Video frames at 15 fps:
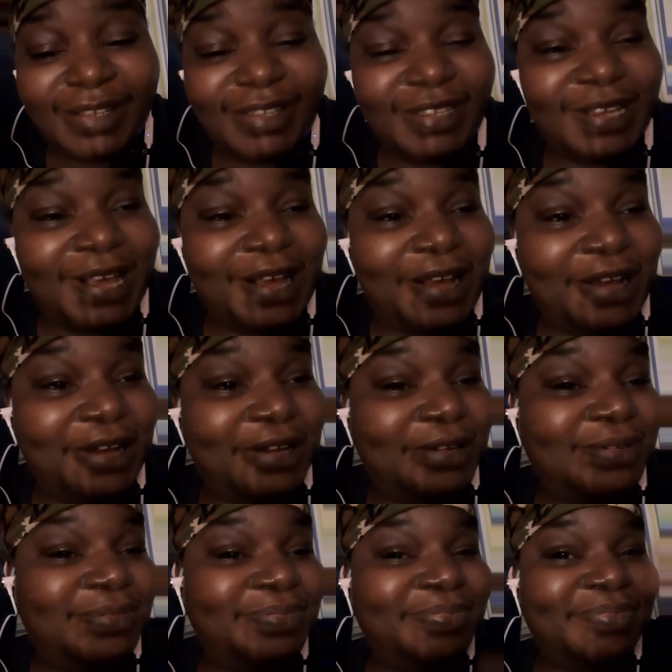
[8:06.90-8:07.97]

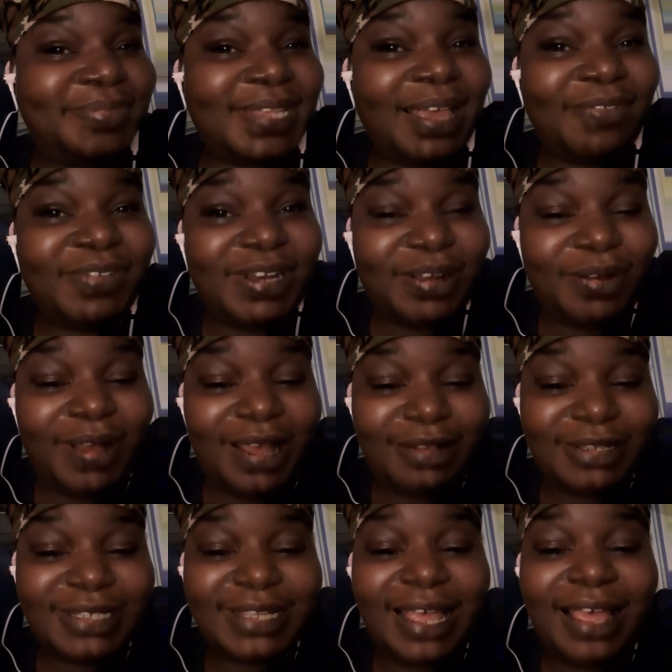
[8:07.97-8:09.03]
Y'all, I'm gonna go
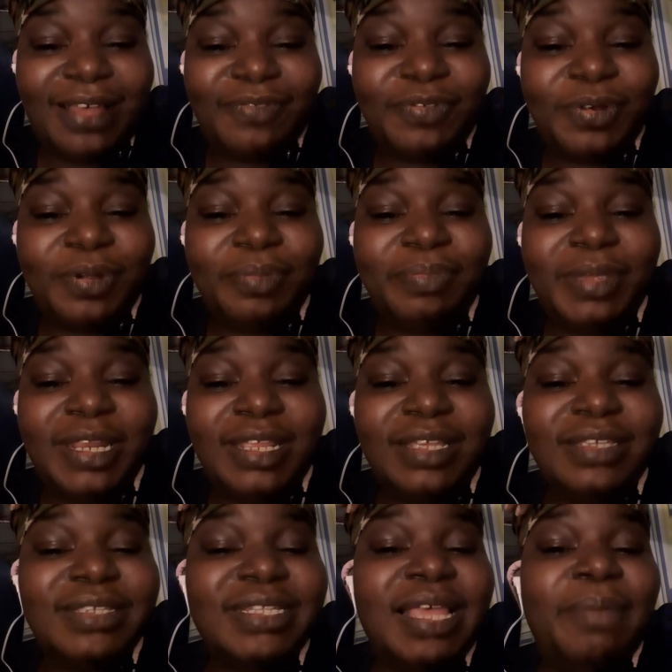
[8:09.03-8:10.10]
outside for a
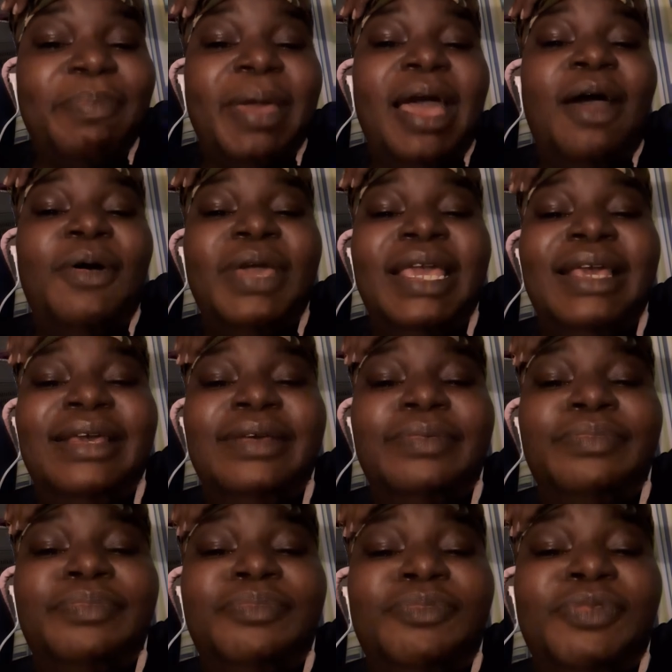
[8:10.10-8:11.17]
minute, step out
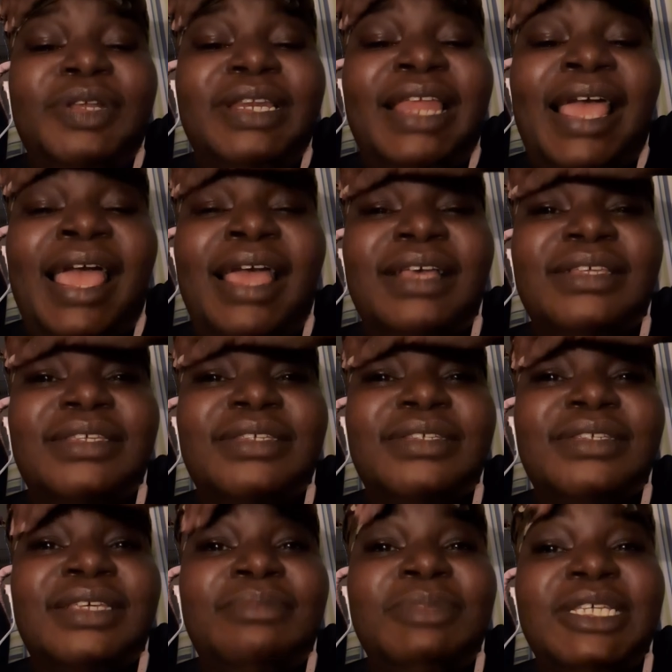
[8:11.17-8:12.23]
and relax,
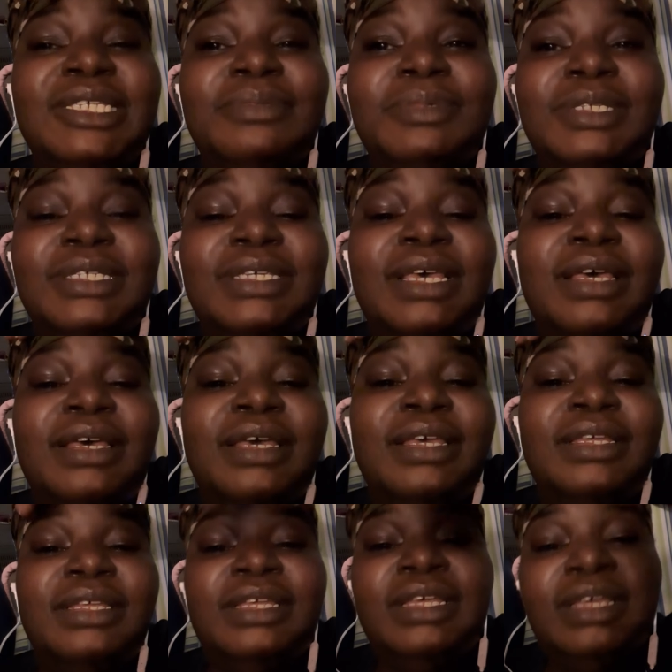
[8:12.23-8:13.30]
give me some
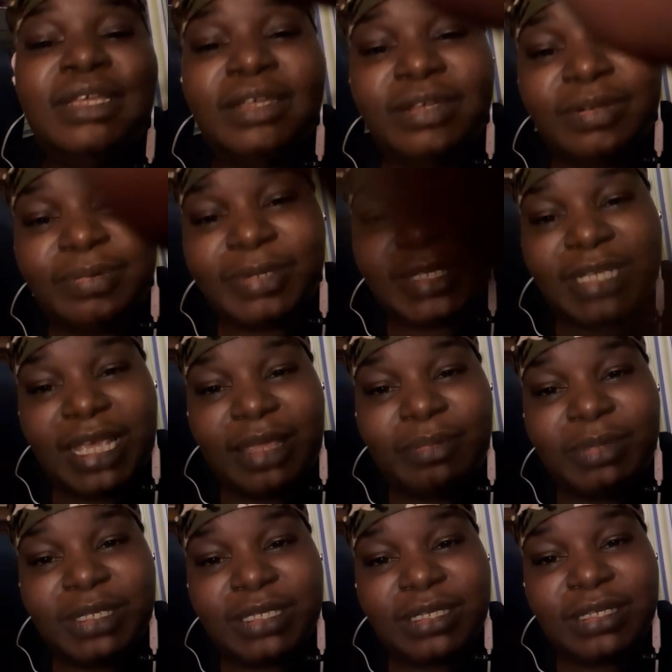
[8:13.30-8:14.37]
sun. What
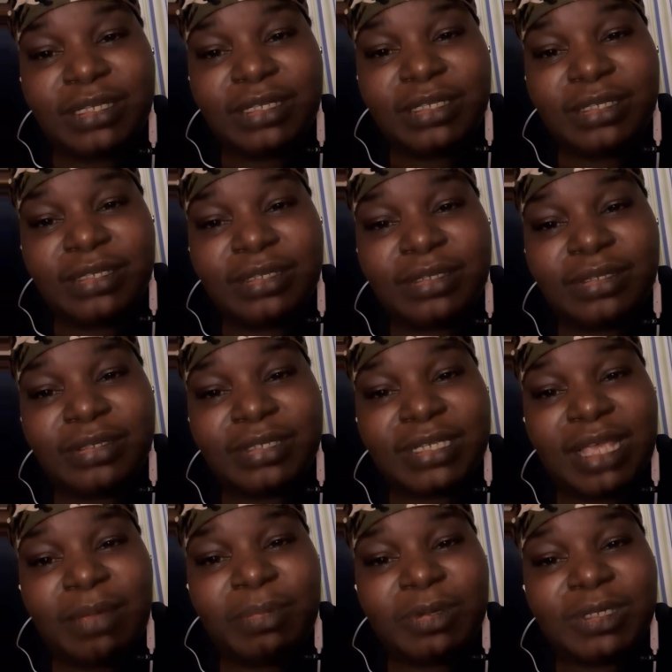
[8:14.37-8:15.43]
time is it? It's
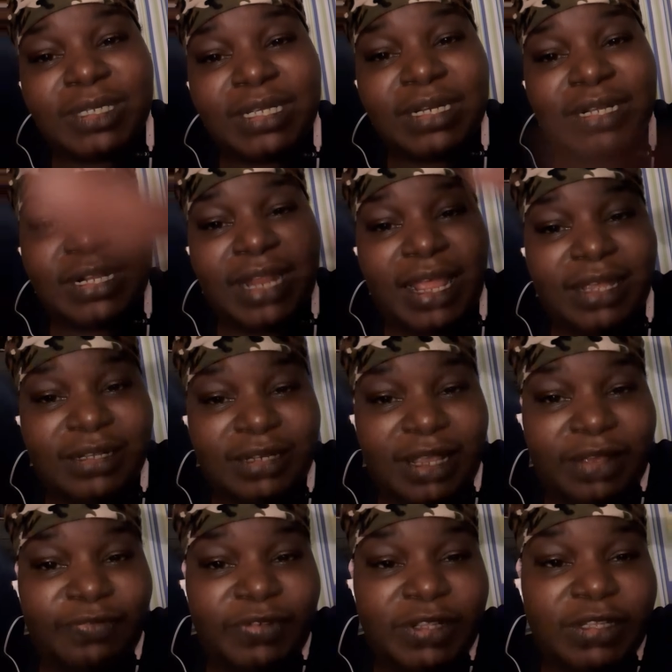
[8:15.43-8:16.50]
almost 10 o'clock,
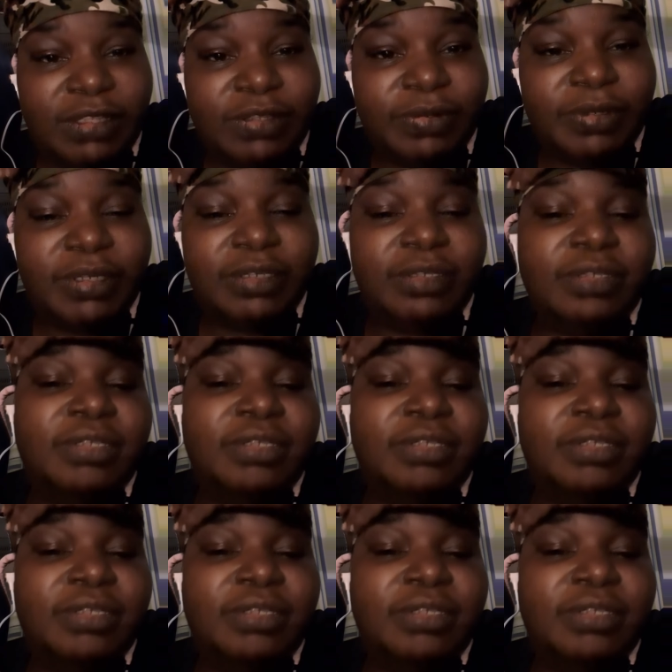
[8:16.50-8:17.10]
9.53.